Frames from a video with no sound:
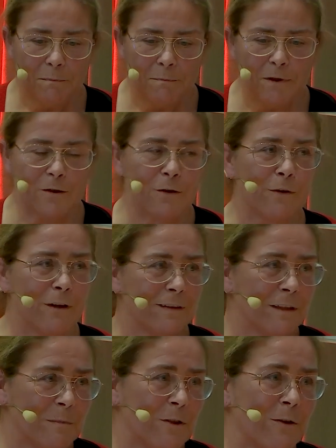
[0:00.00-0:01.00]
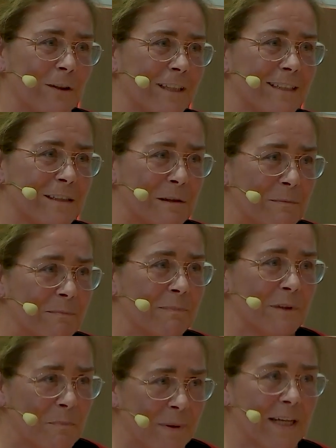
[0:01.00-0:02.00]
majority, the majority is the,
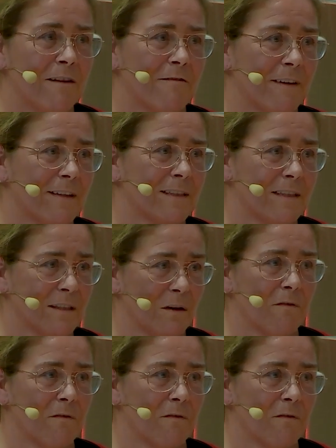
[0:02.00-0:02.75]
the benefits